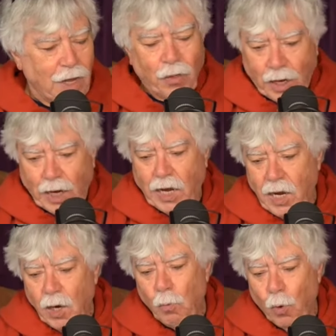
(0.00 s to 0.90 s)
The
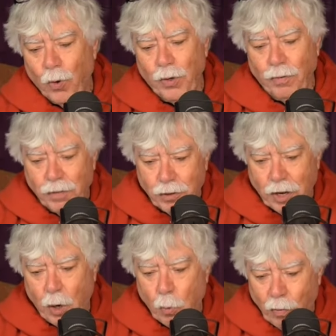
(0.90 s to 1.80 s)
key word of the
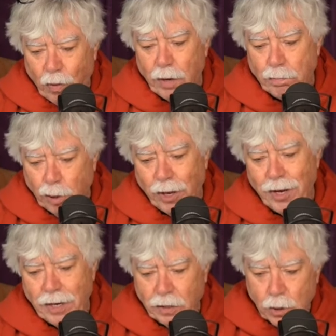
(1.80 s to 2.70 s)
day when they
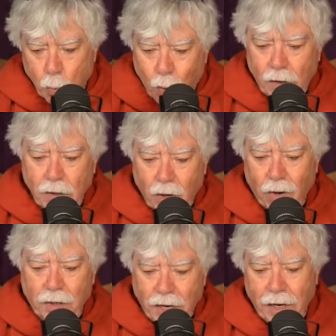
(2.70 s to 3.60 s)
play in this wild
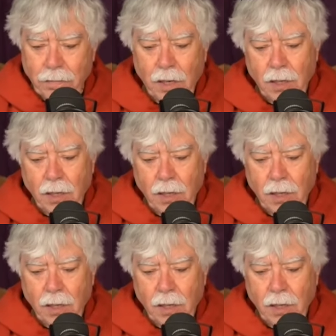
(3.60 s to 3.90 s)
card game